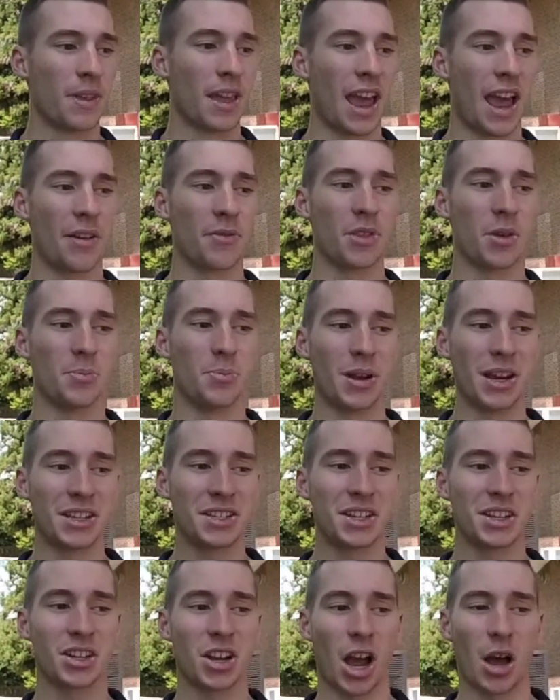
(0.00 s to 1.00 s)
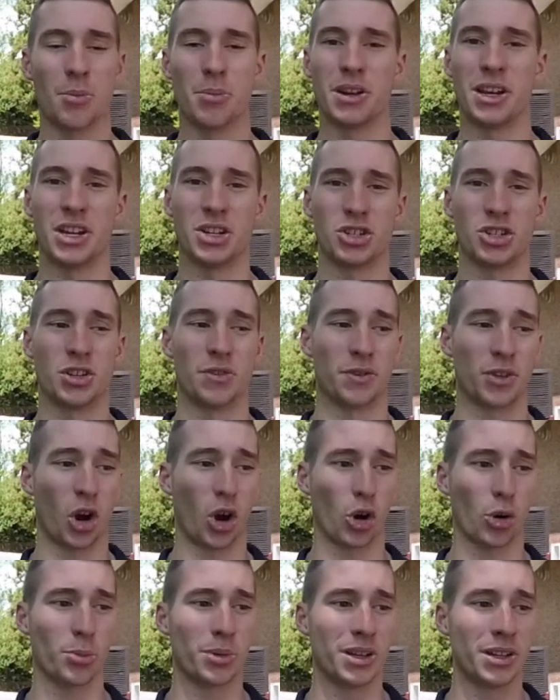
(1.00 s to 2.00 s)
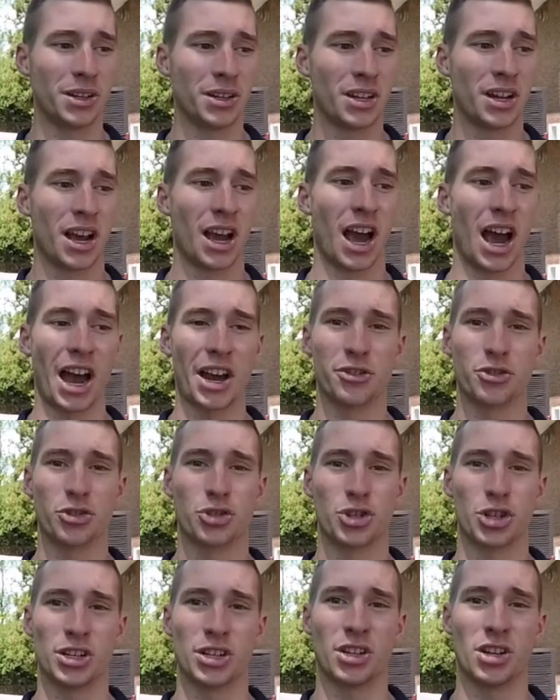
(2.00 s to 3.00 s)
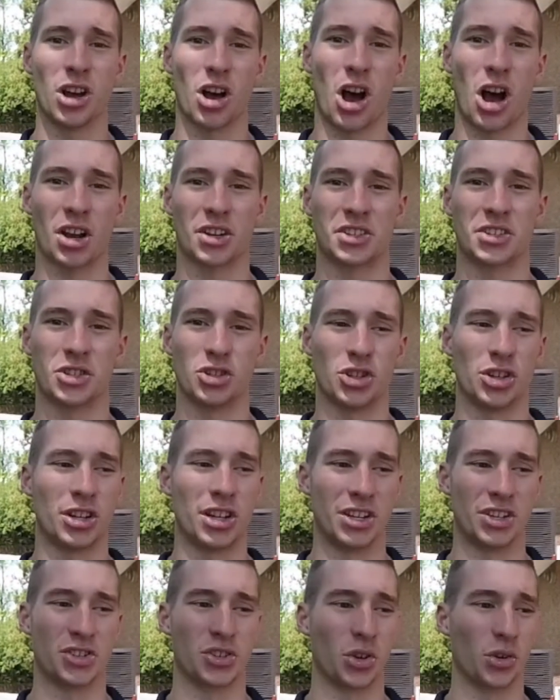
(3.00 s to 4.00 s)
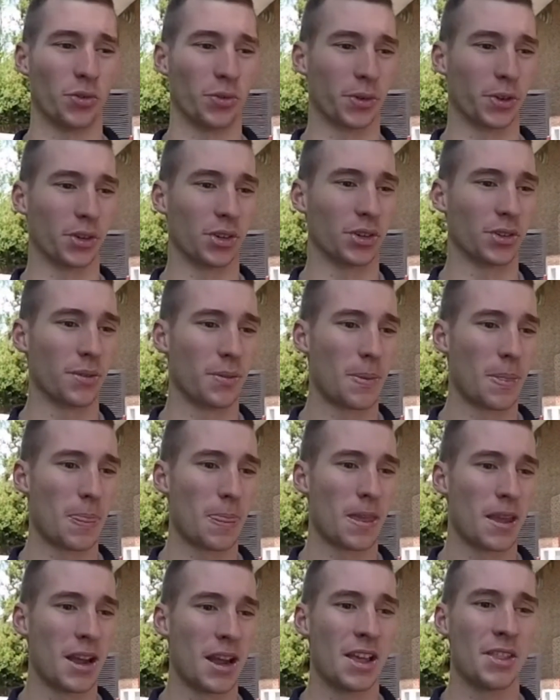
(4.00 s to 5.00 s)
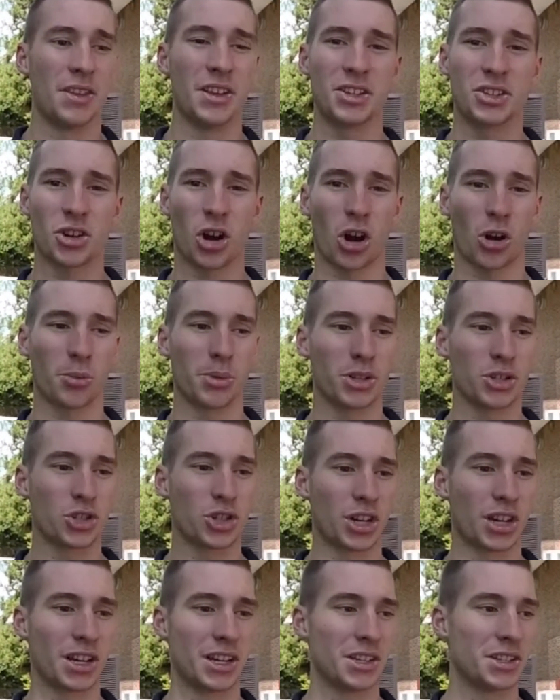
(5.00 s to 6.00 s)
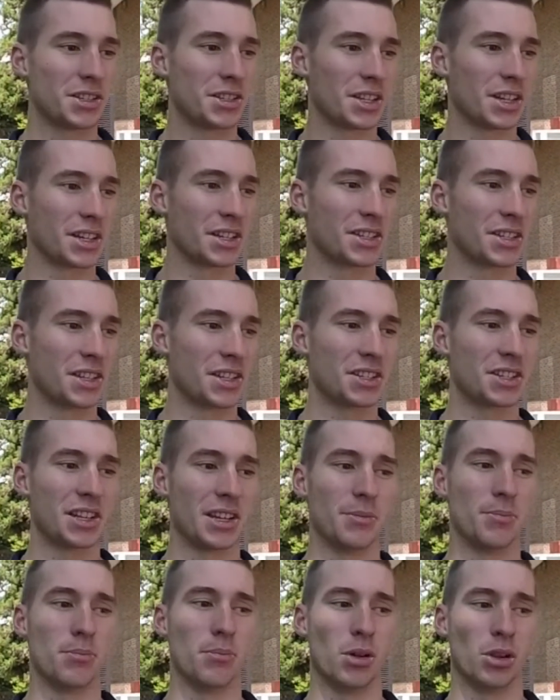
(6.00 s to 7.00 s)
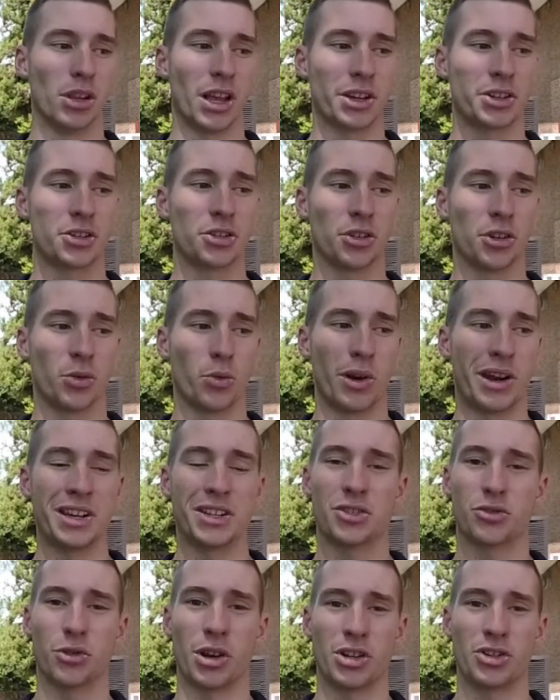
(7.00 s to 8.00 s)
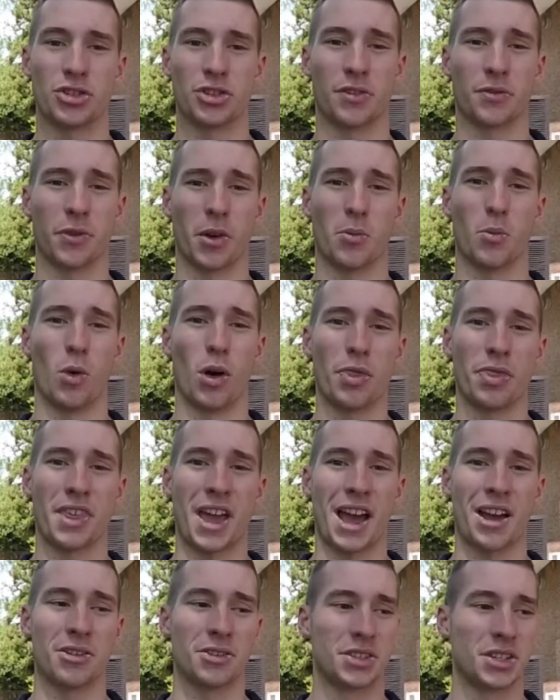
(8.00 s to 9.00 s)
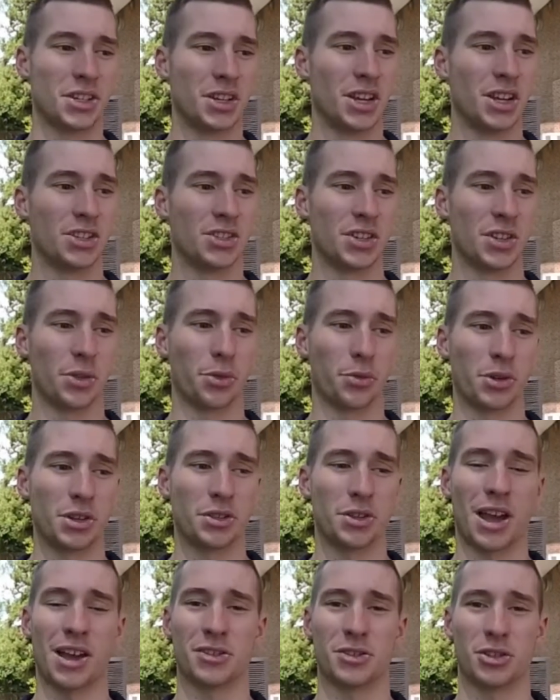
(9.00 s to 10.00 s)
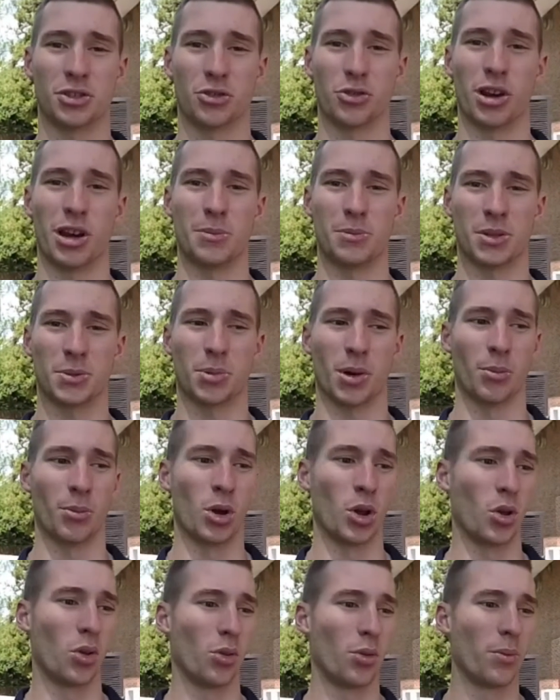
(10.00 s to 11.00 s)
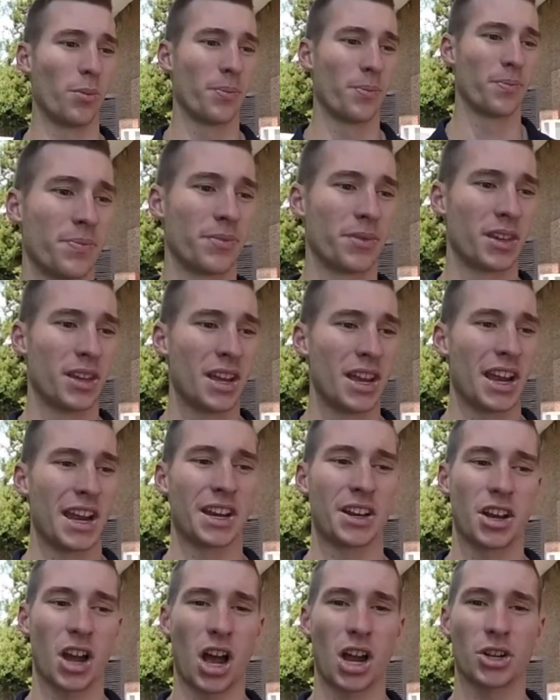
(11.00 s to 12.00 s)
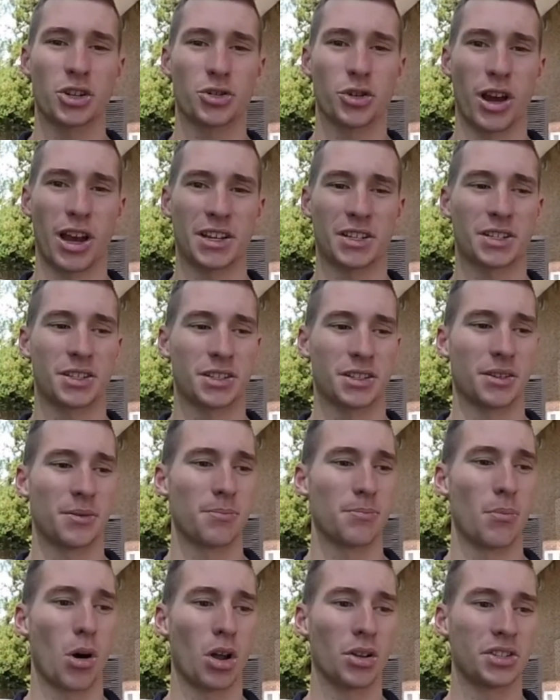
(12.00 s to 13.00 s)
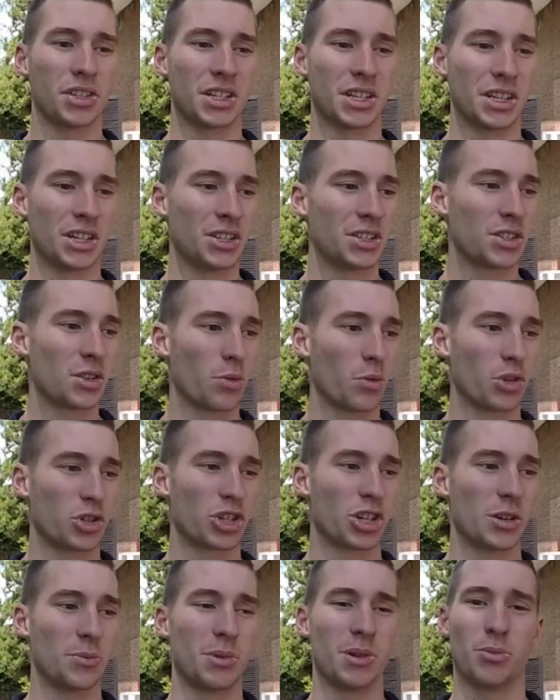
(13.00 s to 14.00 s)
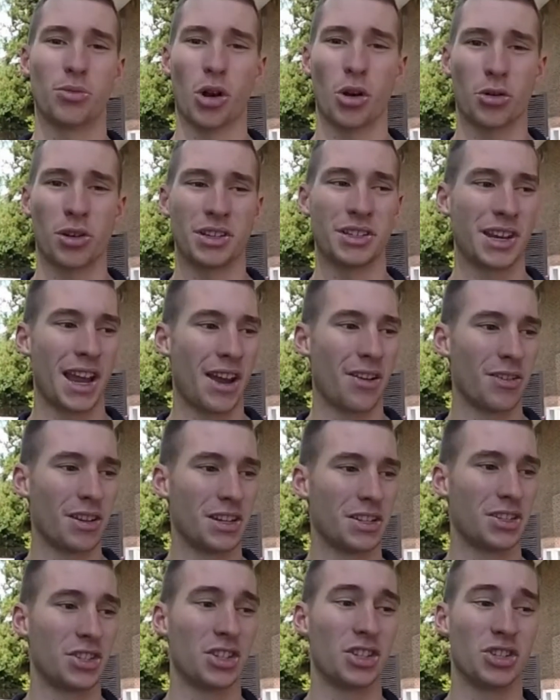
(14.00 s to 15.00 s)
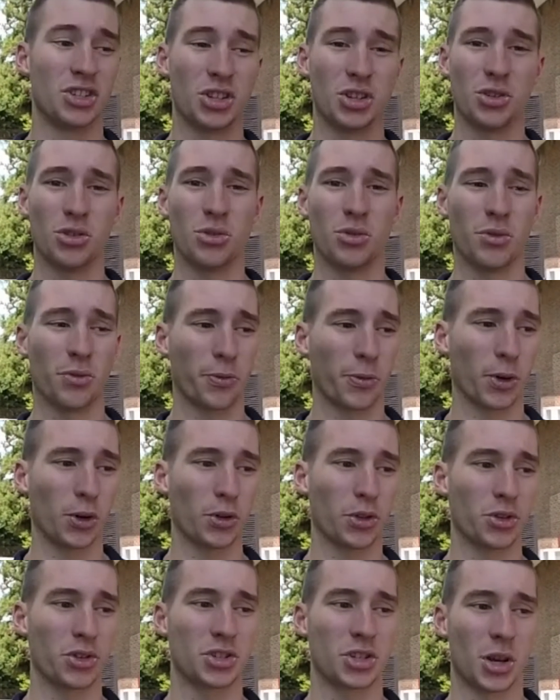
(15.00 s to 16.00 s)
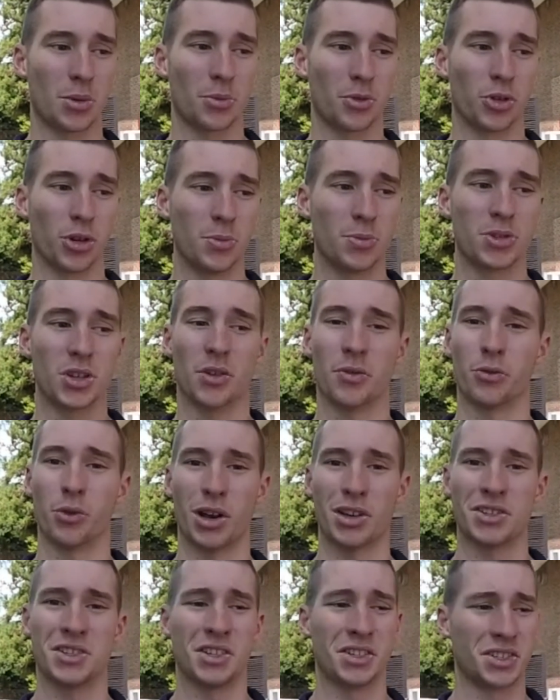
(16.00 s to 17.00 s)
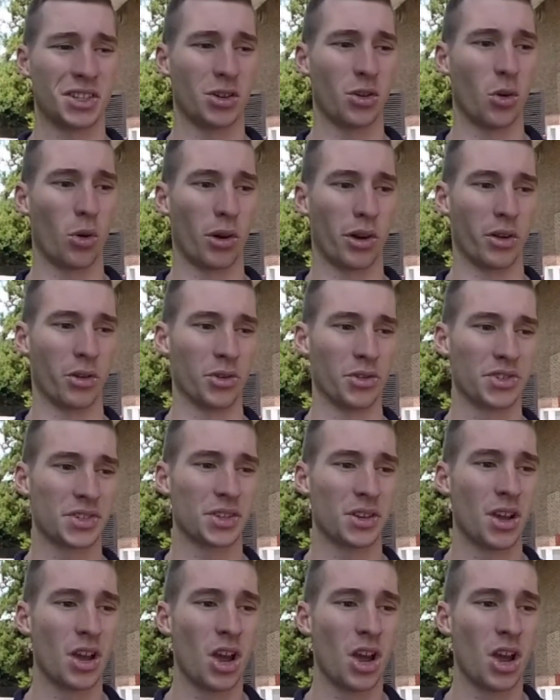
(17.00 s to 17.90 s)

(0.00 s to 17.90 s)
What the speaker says: have the basic combination of carbon, hydrogen, oxygen, and sulfur. These carbon chains exist in molecular weights ranging from 1,000 to 3,000 grams per mole. In contrast, maltenes, which can be broken down into two further subgroups of resins and oils,